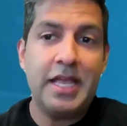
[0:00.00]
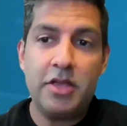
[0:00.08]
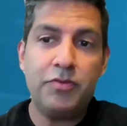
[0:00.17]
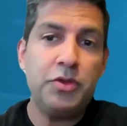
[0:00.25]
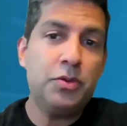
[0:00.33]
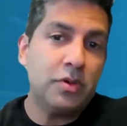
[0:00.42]

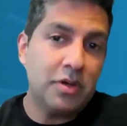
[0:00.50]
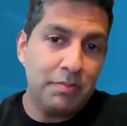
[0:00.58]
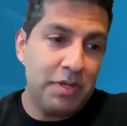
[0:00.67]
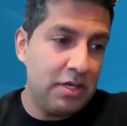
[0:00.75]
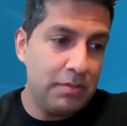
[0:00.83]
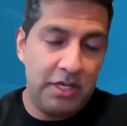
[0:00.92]
If you were in a
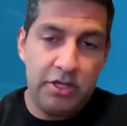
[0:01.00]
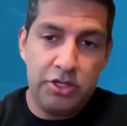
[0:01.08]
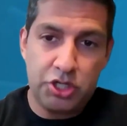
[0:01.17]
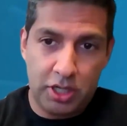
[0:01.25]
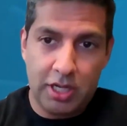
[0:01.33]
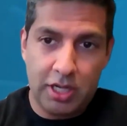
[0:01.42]
B2B
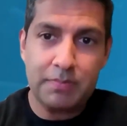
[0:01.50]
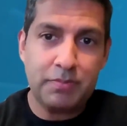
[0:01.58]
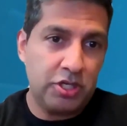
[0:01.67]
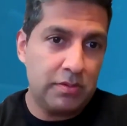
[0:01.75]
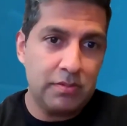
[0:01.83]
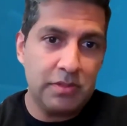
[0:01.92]
shop,
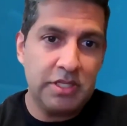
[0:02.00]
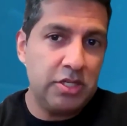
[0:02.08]
generally,